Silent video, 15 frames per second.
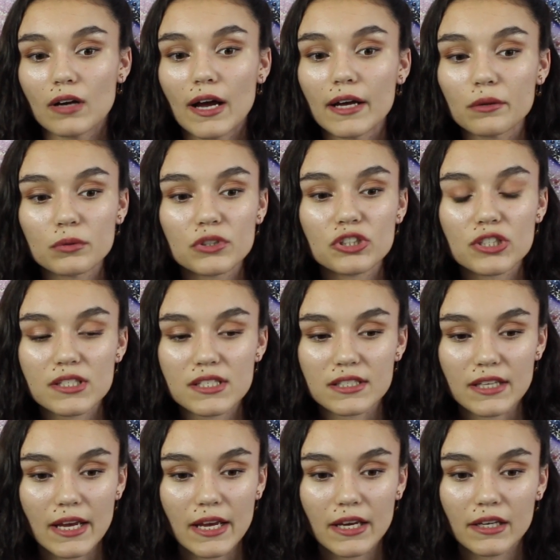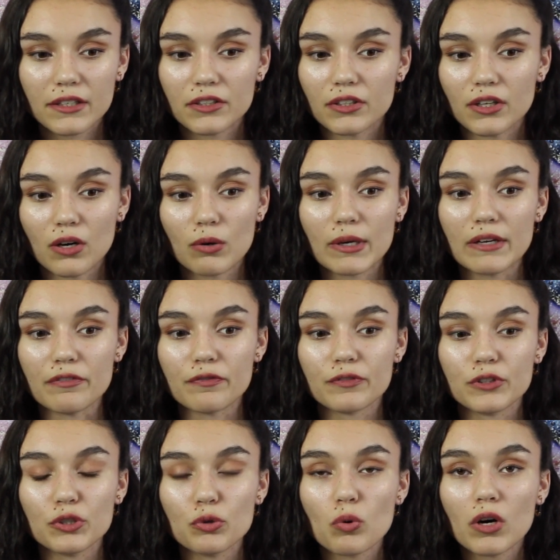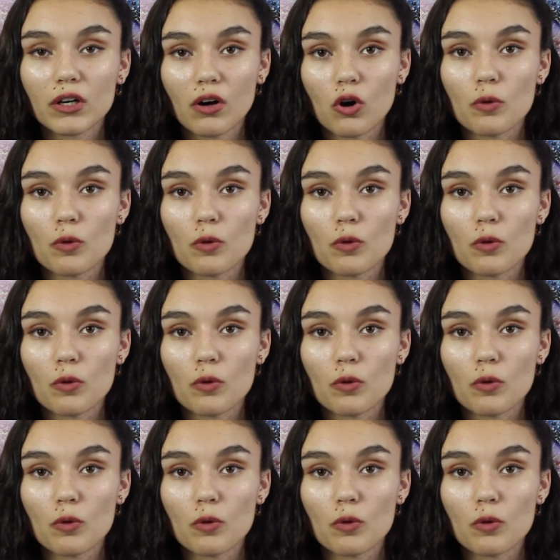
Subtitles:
I would just say, you know, if you are